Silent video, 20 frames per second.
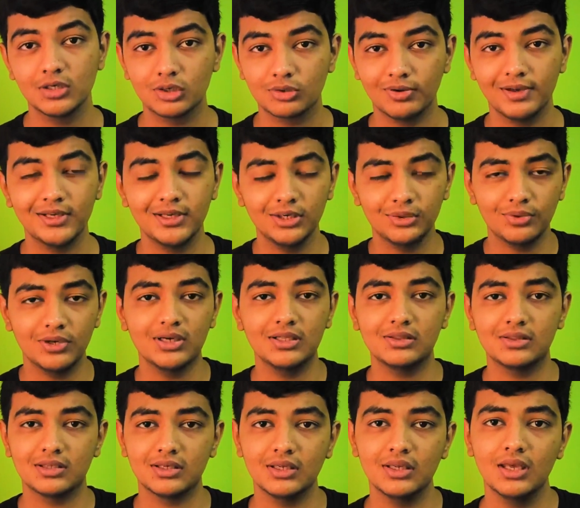
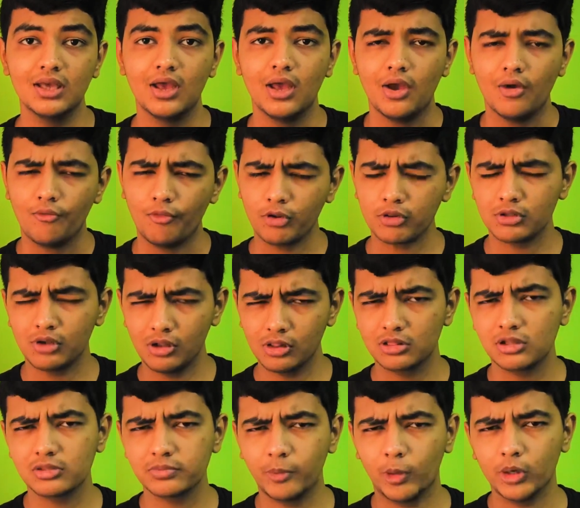2023 was
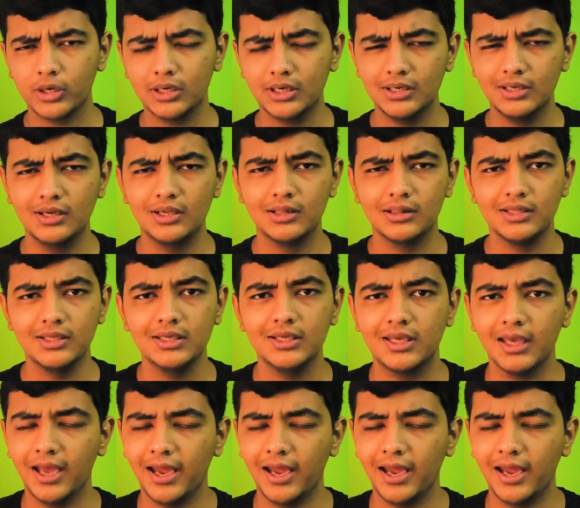also spotted in a leak,